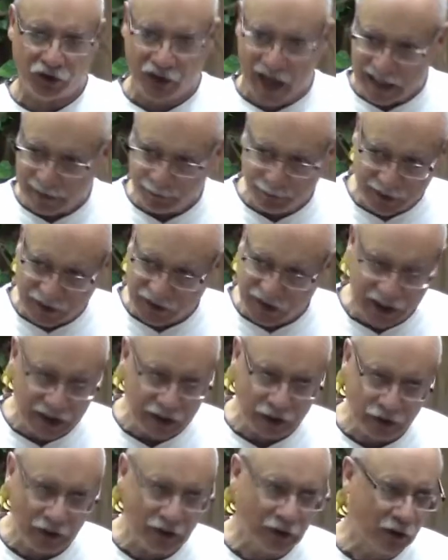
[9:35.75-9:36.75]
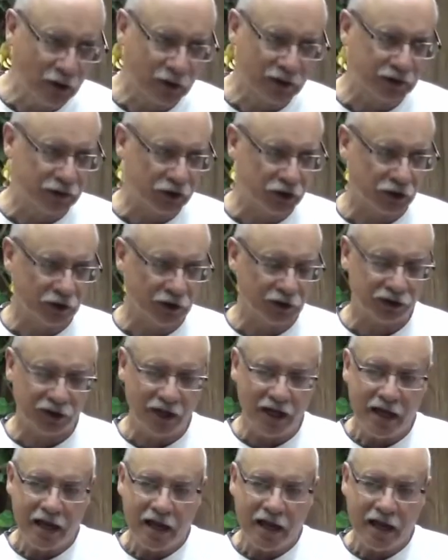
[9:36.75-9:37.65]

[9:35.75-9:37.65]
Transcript: that particular local church,